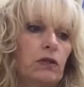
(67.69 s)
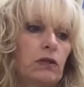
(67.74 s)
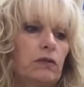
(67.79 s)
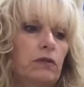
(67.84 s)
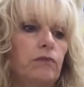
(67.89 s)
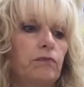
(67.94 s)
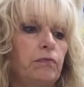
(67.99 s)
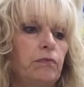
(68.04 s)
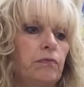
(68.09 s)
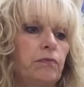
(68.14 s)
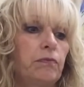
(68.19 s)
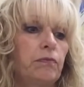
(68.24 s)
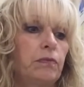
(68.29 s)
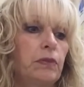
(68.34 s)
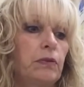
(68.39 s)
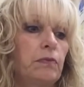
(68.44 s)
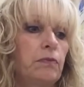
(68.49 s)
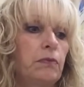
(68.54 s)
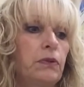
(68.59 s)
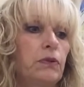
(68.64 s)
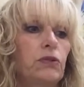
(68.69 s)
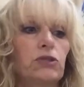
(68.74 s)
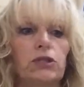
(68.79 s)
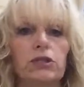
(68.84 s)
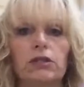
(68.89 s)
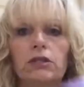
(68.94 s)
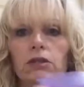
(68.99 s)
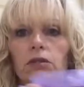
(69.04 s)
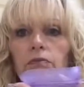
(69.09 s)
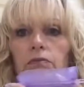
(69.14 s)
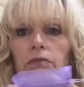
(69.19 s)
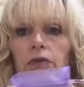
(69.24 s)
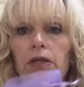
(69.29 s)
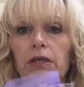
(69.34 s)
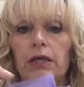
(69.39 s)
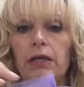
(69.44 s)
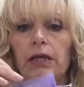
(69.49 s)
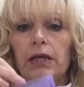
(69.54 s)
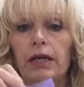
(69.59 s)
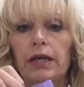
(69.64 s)
I've been putting them
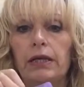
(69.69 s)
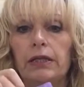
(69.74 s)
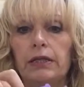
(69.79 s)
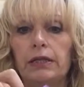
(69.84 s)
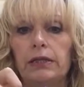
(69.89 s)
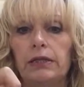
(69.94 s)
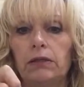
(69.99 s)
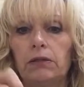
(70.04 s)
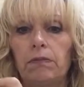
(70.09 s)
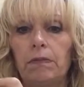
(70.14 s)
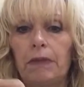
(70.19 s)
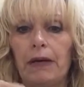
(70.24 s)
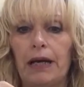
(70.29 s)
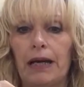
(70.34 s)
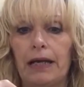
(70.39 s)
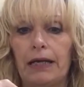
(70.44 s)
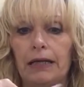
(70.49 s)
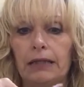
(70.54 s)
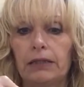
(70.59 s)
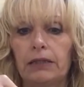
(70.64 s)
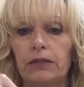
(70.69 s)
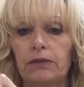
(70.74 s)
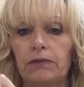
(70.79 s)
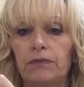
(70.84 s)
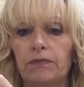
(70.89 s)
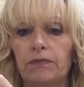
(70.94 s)
in a little bag,